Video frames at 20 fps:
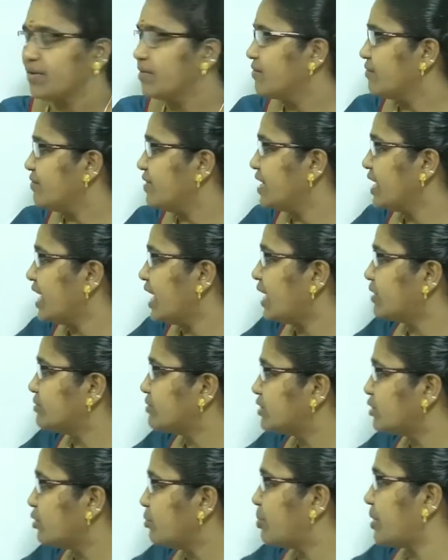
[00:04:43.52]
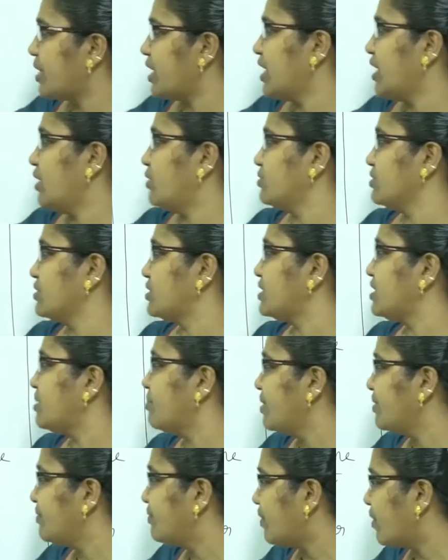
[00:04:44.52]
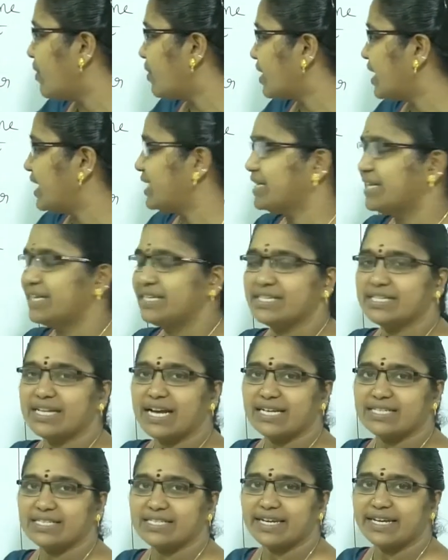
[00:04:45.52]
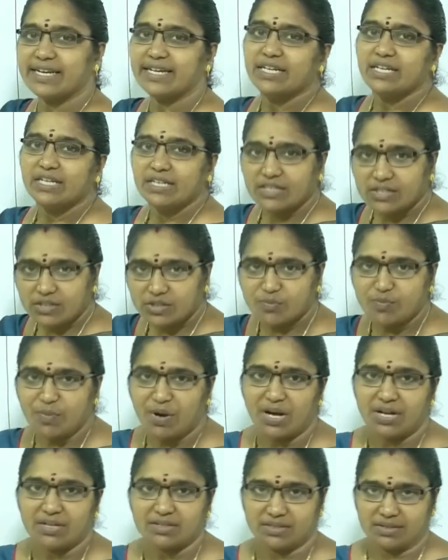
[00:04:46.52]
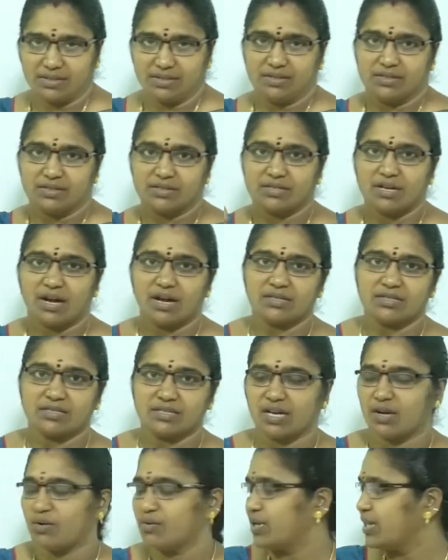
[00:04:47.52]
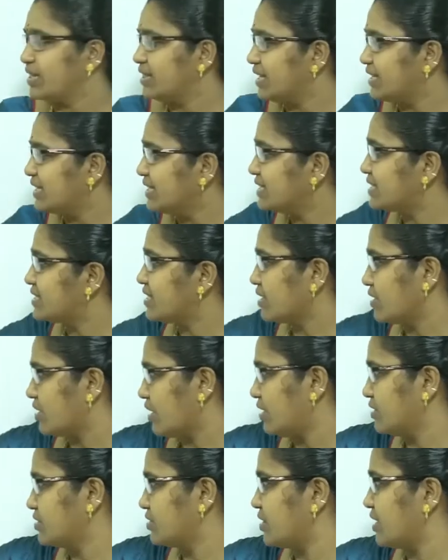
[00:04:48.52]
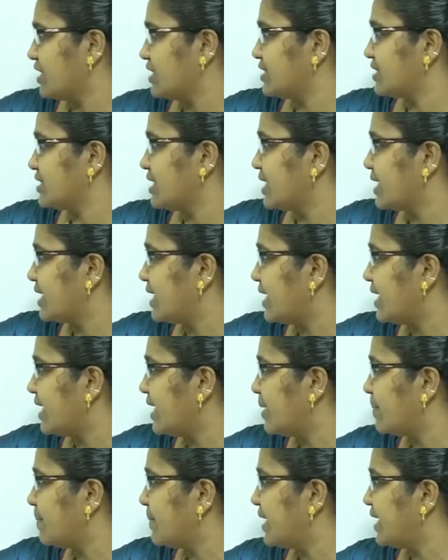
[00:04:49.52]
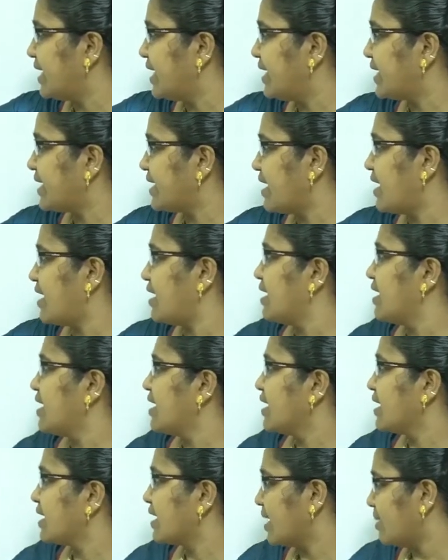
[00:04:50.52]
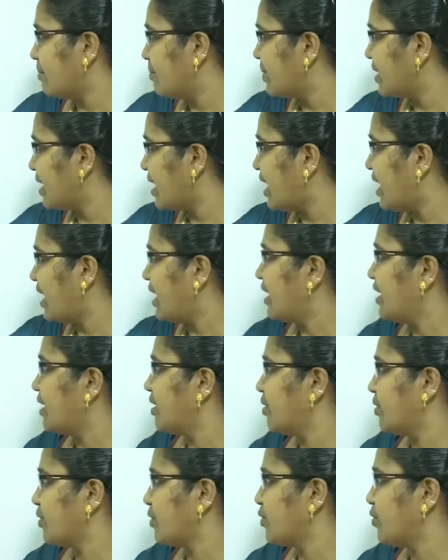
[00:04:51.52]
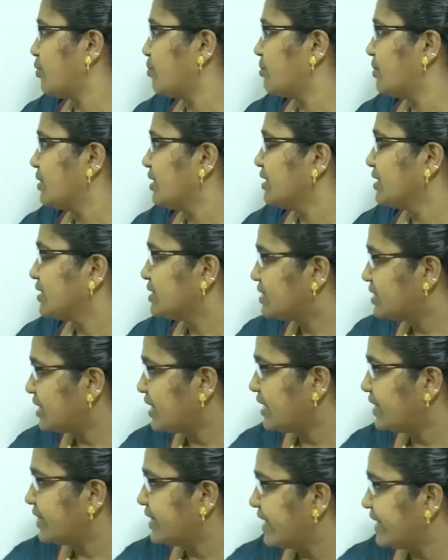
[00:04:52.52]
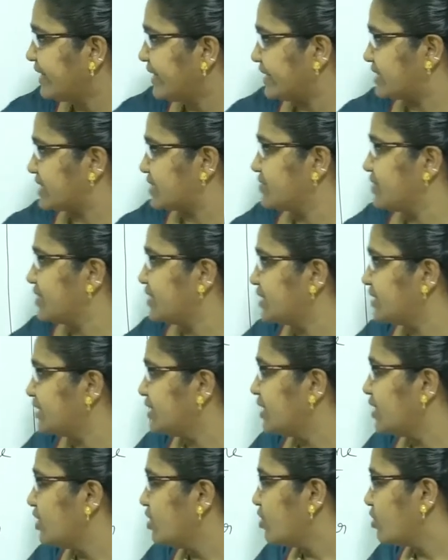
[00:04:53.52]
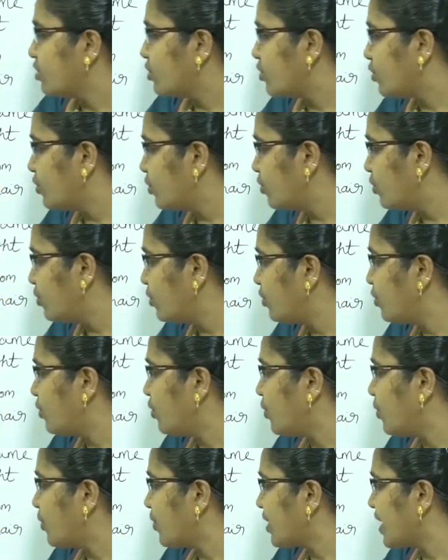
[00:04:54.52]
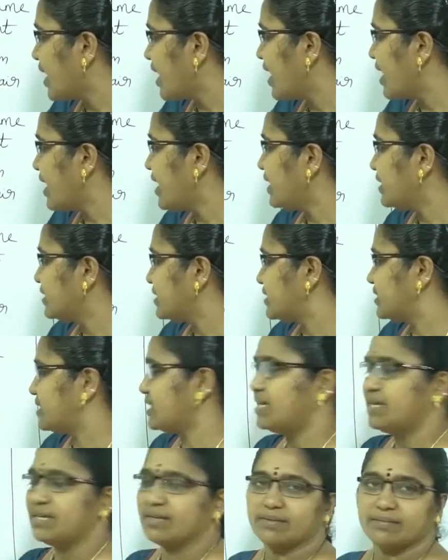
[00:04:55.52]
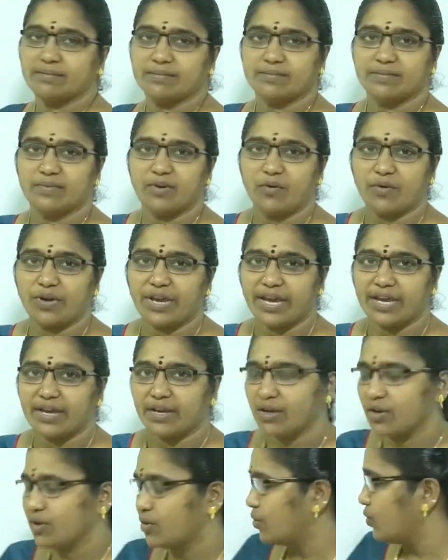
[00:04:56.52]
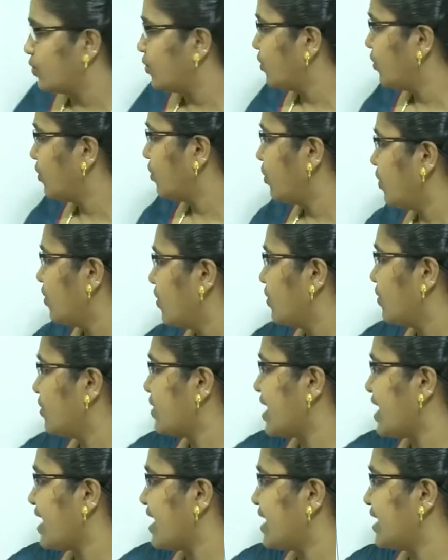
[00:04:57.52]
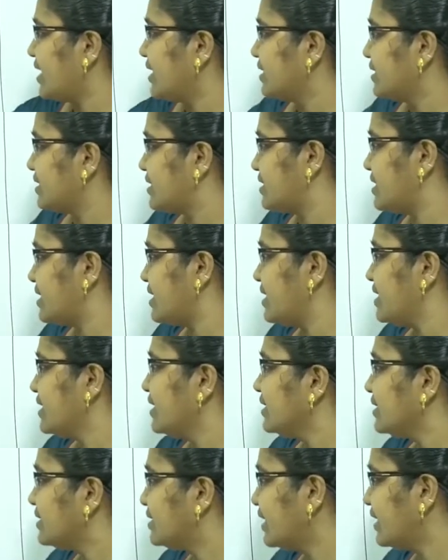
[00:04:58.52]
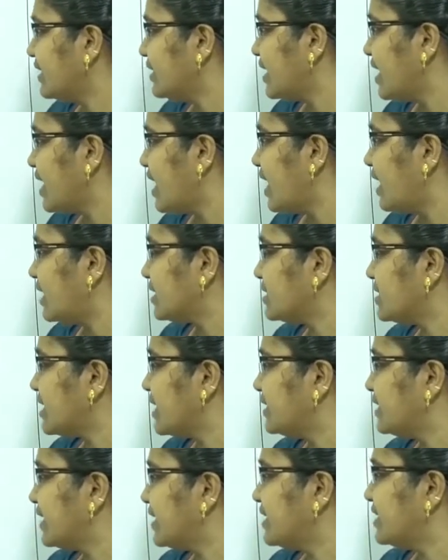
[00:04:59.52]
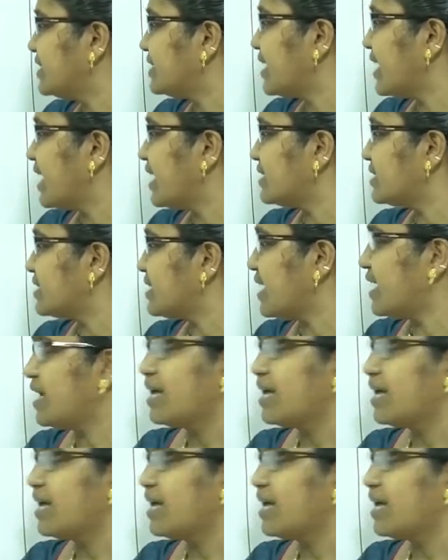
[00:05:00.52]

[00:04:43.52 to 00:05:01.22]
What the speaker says: we have to pronounce the before letter as a short sound, that is consonants. Kamara, room. See the next word, kurasi. Okay, kurasi. See, the last letter has a